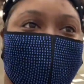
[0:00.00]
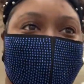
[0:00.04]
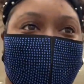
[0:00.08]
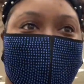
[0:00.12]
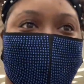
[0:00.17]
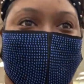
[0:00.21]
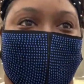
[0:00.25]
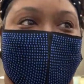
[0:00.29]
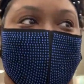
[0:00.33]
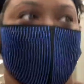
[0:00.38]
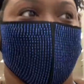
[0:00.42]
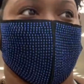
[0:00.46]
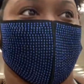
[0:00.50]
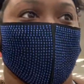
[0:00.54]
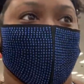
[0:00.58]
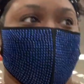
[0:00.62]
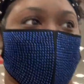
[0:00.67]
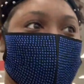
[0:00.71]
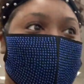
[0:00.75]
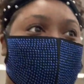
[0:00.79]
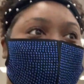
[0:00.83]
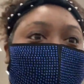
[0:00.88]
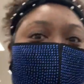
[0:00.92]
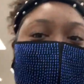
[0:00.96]
I can't
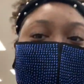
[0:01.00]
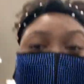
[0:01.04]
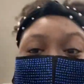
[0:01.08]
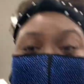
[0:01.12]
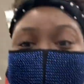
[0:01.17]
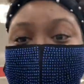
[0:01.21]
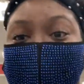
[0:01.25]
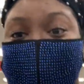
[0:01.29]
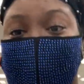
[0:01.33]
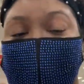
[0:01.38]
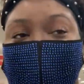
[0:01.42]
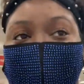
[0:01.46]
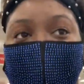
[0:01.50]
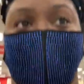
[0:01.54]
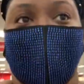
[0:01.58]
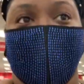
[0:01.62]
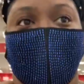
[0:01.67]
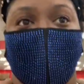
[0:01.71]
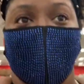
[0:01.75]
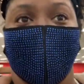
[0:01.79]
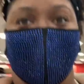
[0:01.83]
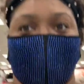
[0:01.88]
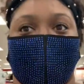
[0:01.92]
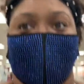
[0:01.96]
go to one store
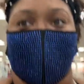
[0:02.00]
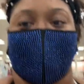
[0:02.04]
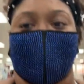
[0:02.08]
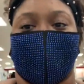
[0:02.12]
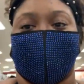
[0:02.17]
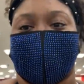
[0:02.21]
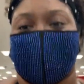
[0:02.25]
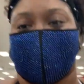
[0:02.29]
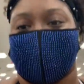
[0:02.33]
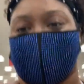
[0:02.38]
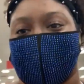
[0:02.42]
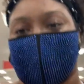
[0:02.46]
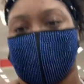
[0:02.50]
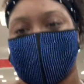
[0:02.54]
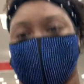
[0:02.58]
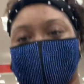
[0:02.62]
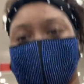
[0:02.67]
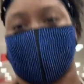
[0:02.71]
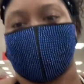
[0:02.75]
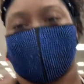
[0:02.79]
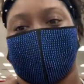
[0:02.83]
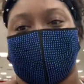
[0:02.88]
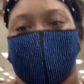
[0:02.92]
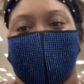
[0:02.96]
without seeing
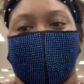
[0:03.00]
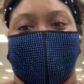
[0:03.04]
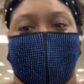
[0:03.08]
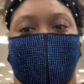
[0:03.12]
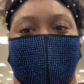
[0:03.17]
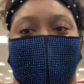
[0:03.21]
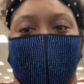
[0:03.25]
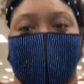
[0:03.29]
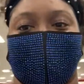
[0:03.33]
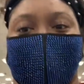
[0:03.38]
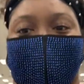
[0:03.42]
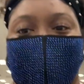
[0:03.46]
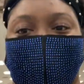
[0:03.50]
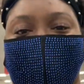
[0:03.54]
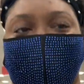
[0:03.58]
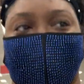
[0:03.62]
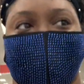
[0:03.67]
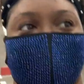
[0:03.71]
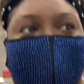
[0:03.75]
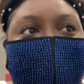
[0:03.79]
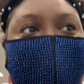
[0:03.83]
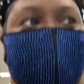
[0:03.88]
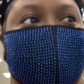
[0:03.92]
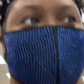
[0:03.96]
something that I want to get for
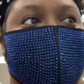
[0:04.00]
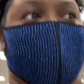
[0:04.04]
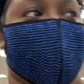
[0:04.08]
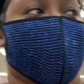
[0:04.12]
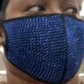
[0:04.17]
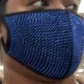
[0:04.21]
TT.